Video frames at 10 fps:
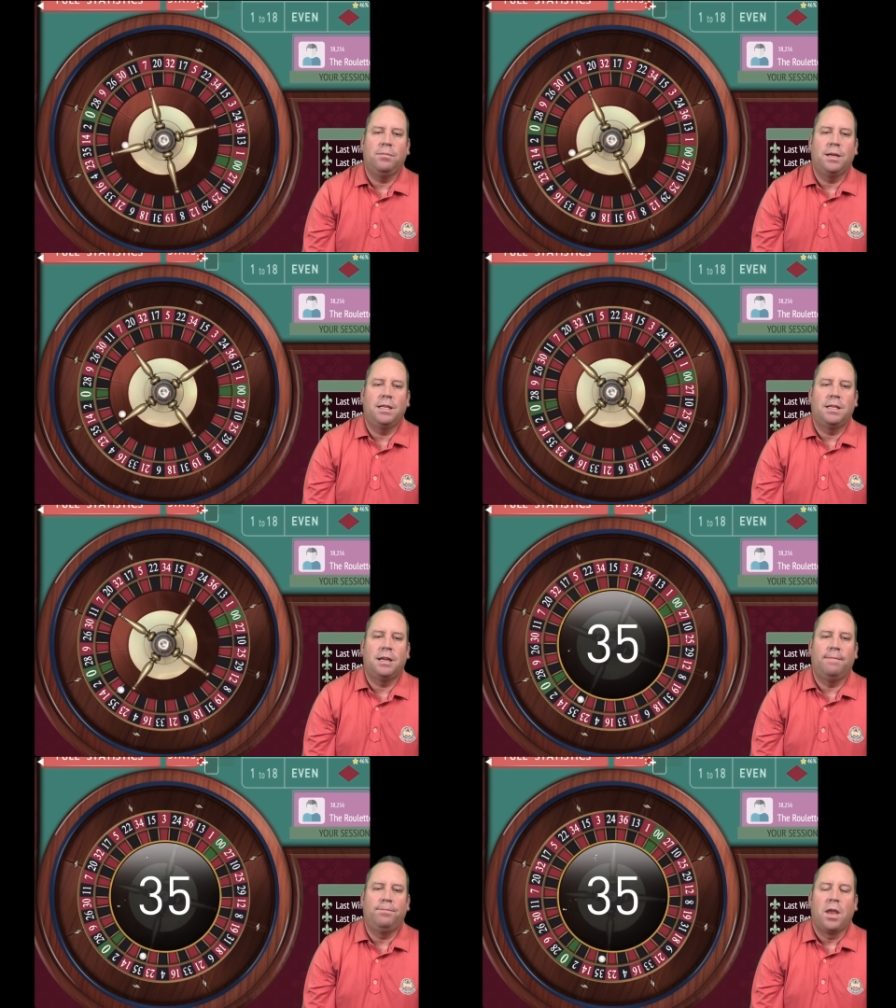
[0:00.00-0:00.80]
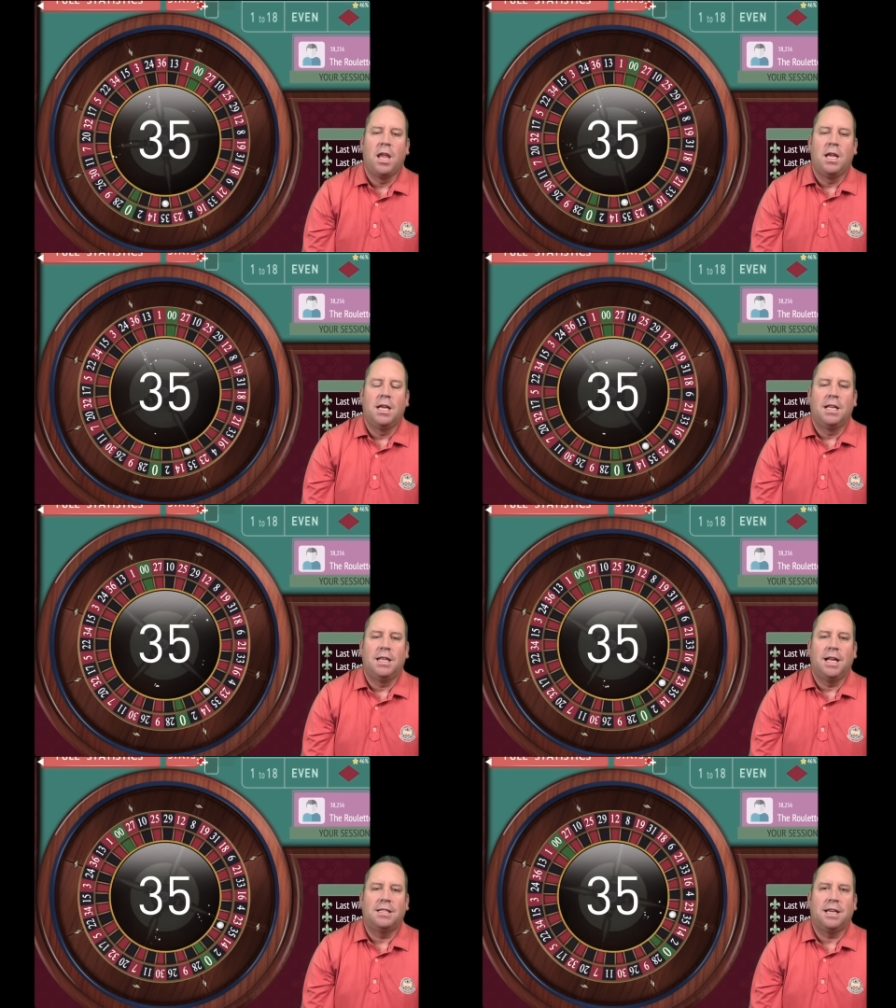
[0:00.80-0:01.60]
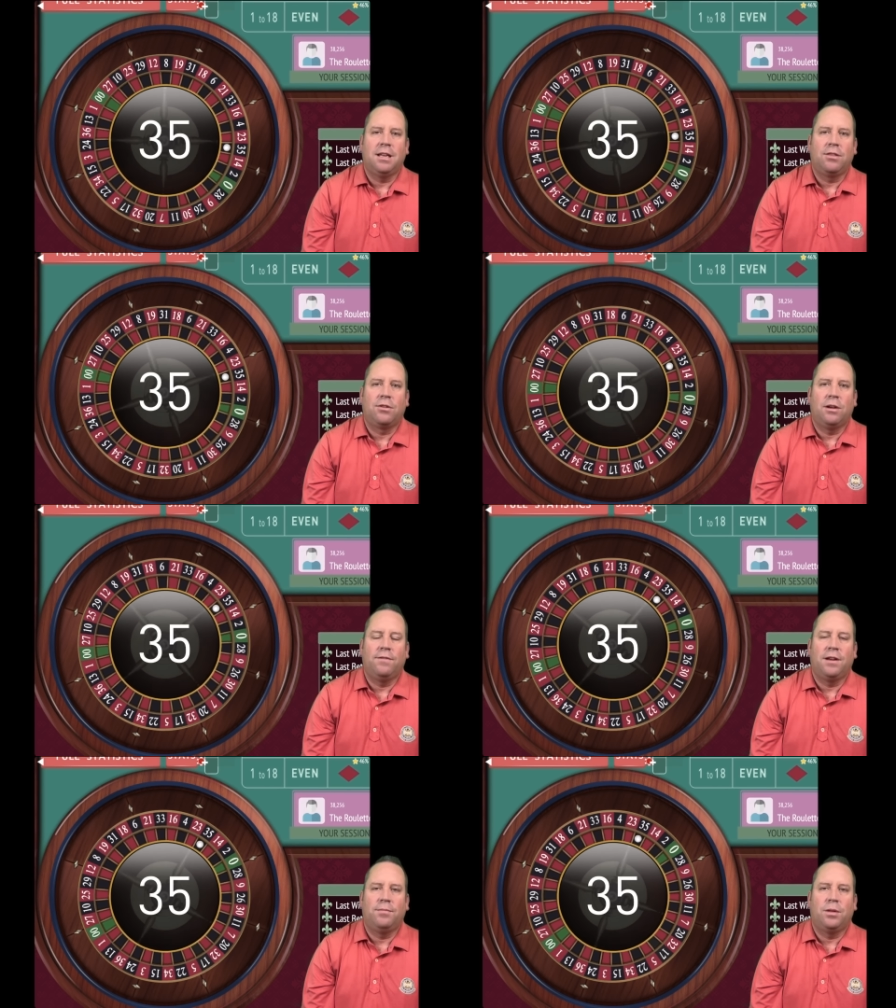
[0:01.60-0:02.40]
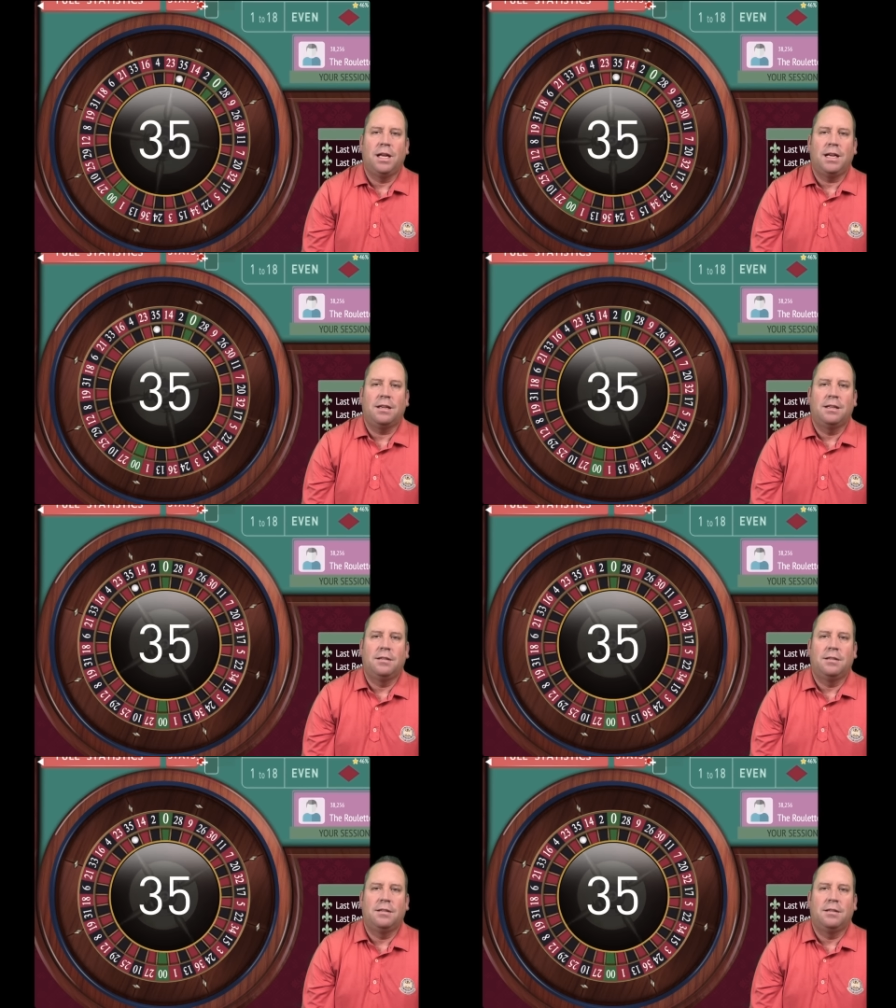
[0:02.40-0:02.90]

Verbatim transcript: But um, that's a 35 black.